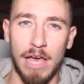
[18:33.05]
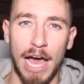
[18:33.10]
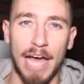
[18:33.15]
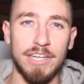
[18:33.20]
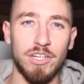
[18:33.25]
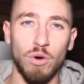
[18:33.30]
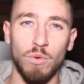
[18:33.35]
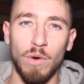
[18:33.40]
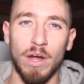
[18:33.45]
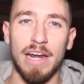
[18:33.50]

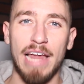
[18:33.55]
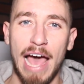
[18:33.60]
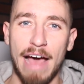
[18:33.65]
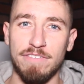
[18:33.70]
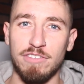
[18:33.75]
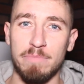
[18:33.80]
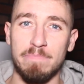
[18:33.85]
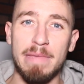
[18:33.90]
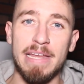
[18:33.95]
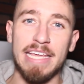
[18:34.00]
I don't want to
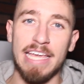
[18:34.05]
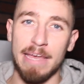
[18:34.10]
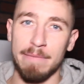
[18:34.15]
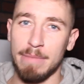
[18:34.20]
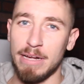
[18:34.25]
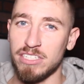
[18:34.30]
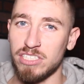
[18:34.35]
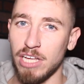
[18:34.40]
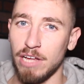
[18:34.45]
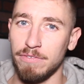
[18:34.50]
have to mitigate
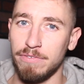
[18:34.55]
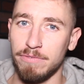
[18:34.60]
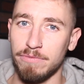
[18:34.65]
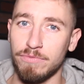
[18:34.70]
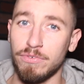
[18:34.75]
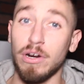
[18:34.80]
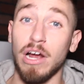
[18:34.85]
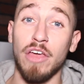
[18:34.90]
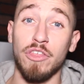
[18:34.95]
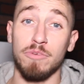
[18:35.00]
myself
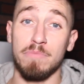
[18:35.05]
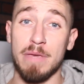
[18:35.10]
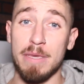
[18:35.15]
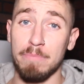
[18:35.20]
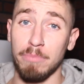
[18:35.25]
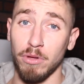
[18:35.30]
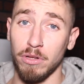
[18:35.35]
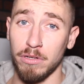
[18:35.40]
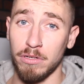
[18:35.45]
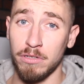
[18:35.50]
for other
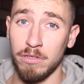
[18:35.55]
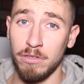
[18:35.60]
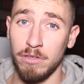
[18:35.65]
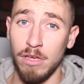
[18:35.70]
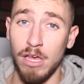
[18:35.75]
people.